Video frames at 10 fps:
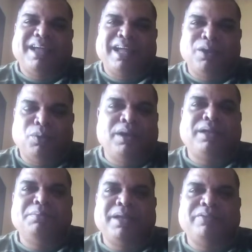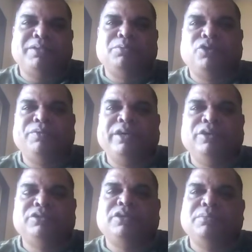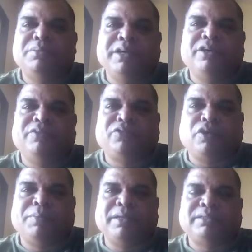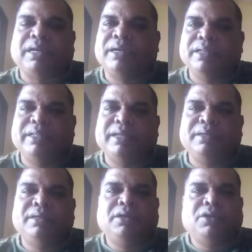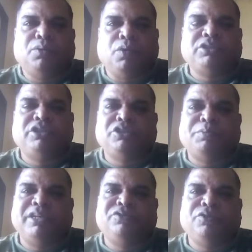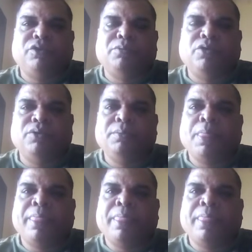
I will come back with more videos on a myriad of topics. Until then, watch this space for more.